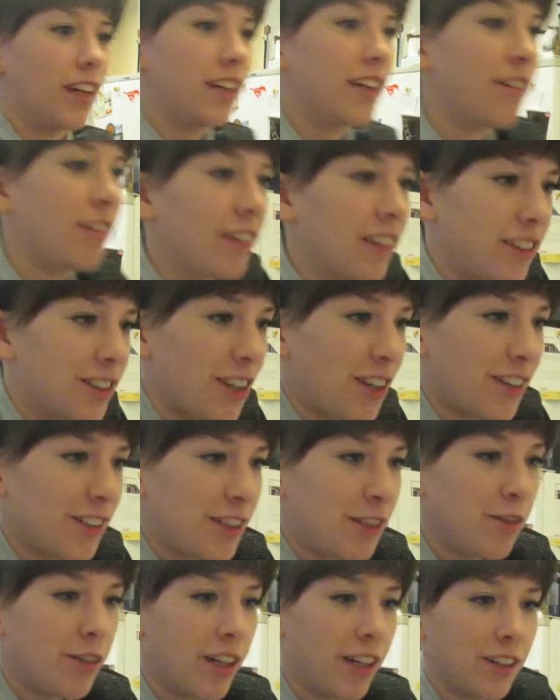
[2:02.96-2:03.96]
Now I can talk
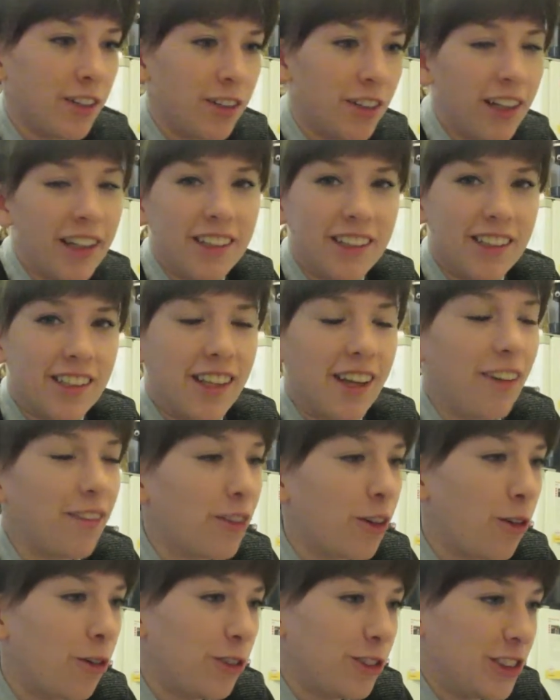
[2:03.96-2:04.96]
to you and I don't actually have
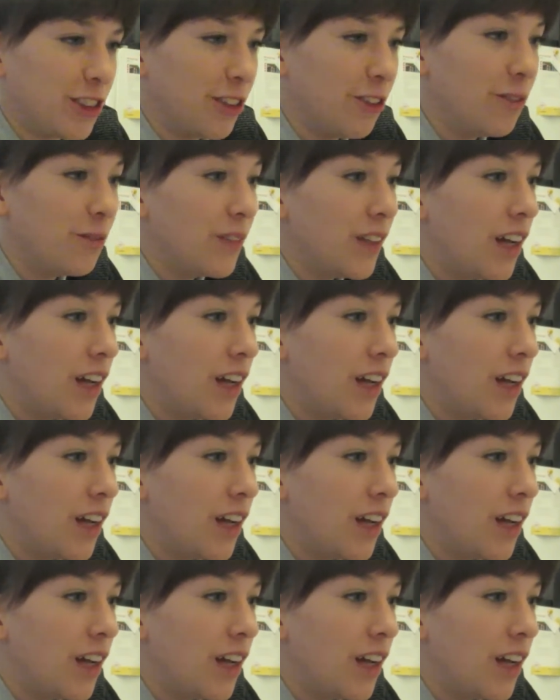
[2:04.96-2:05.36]
to hold you.